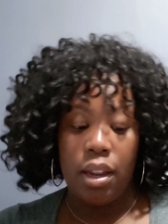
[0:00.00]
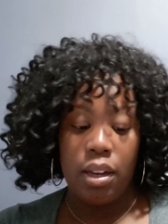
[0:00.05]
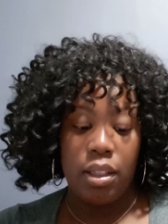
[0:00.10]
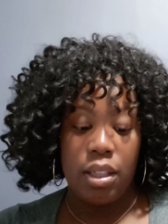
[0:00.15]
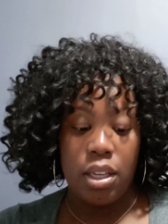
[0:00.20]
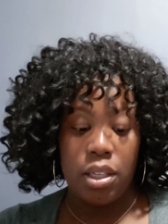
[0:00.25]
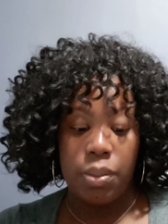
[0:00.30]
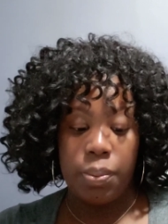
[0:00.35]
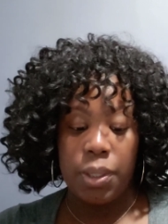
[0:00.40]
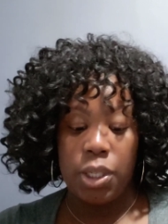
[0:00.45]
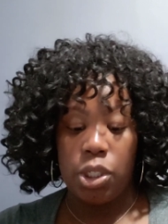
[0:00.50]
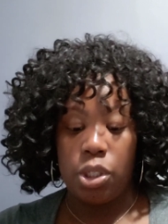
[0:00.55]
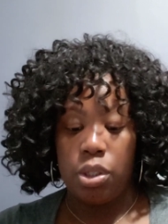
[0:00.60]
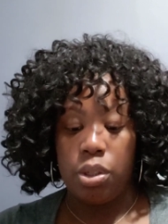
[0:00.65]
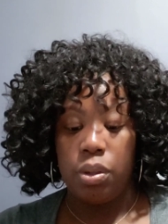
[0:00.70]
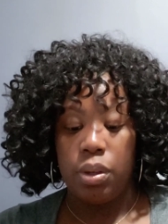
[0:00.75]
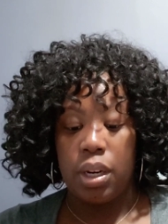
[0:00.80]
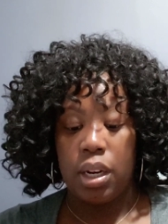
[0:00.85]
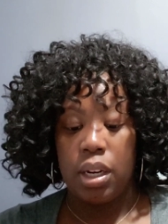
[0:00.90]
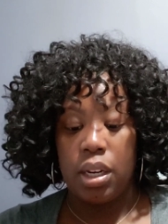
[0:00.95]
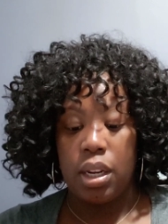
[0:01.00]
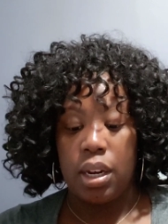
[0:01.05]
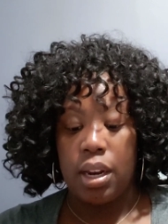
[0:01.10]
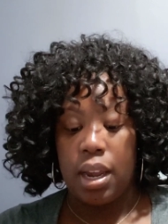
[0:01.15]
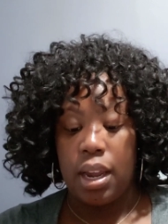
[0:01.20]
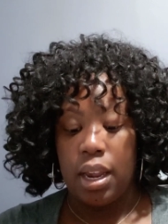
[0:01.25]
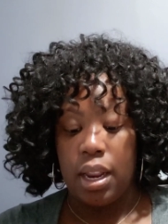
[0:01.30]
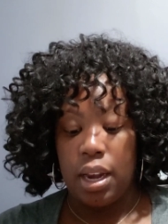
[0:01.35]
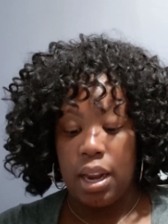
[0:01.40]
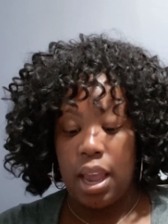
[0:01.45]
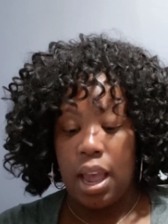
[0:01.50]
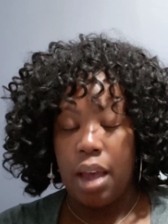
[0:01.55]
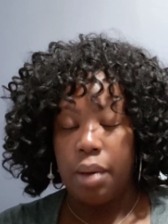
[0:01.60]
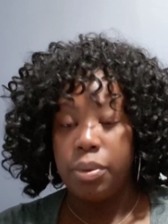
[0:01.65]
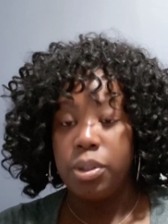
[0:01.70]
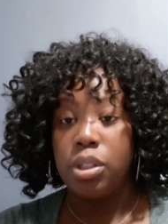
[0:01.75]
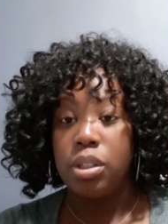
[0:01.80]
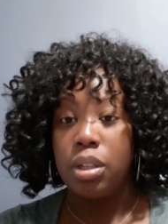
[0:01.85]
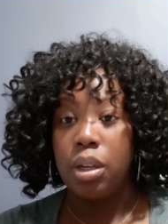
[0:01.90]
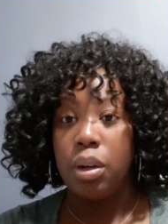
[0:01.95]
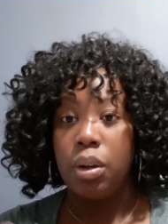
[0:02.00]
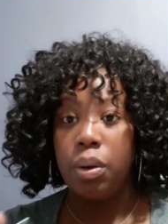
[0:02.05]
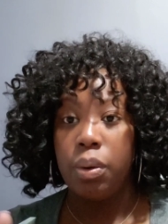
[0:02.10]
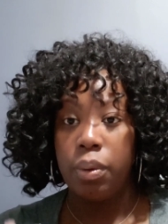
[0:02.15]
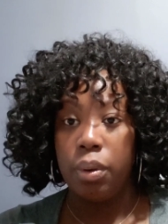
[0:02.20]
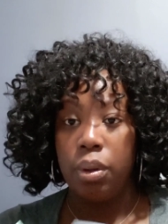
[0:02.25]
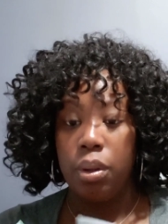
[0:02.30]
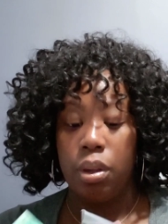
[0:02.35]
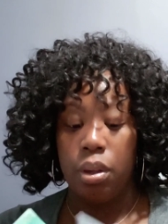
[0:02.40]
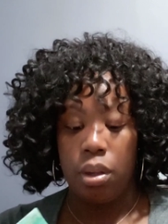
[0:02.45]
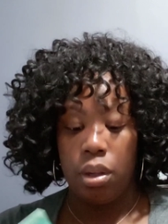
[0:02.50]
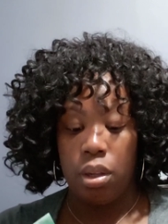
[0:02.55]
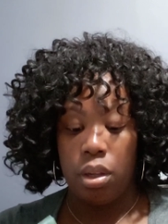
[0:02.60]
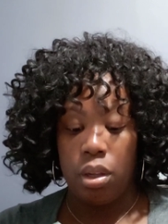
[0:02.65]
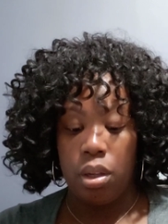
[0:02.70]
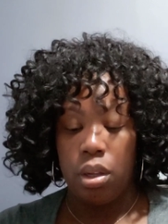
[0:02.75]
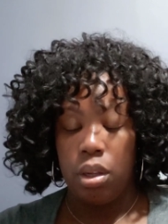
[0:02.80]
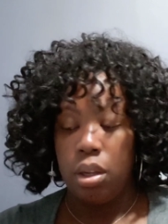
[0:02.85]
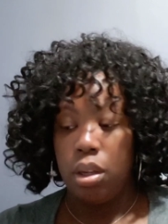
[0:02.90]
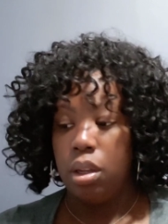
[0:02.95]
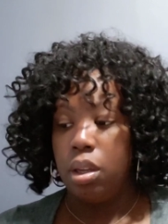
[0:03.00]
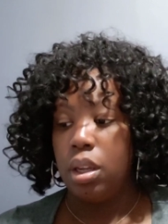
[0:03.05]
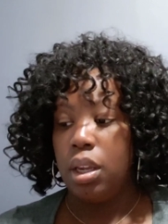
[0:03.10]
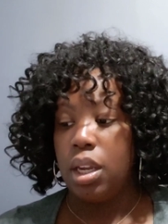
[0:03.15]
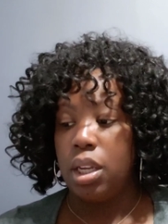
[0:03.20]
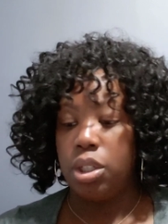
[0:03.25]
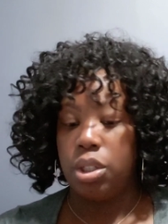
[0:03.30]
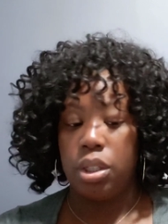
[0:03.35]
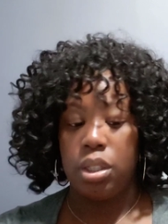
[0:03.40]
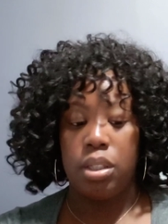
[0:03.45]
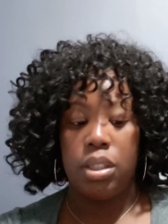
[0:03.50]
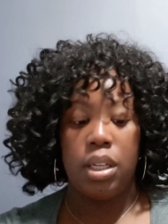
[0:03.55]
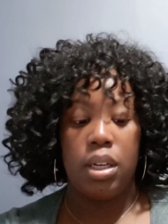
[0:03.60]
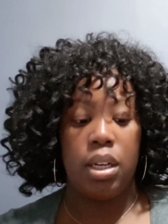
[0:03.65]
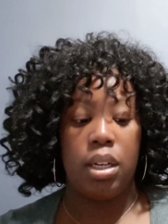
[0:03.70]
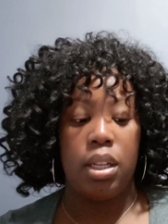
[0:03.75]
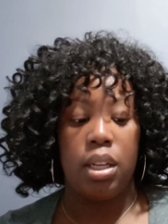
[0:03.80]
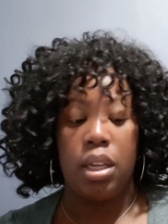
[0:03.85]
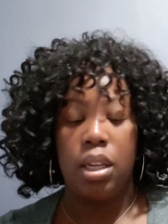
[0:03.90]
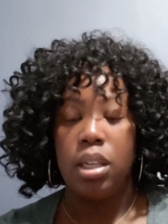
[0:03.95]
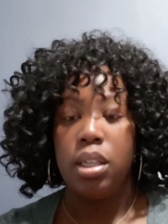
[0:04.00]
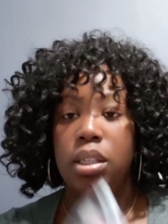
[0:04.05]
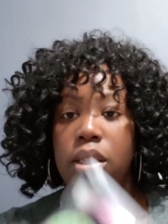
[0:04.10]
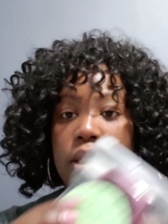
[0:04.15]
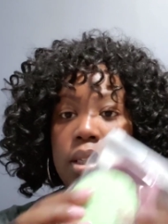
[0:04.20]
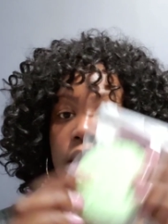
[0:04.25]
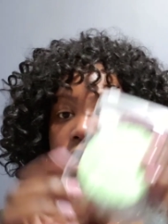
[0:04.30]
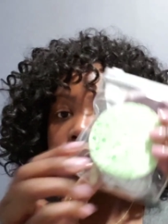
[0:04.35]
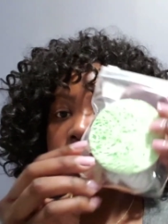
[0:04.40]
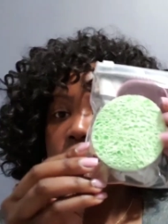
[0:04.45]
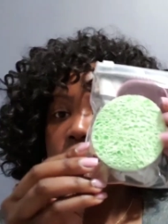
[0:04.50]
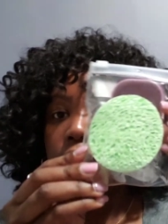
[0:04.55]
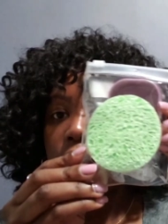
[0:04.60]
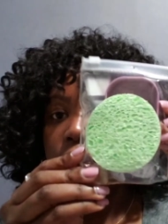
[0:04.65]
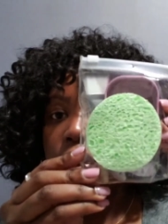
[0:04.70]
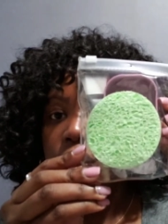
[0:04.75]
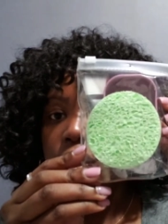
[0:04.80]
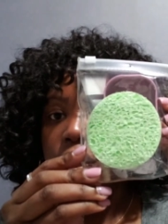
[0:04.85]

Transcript: This was $2.99. I was so interested in this. This is how it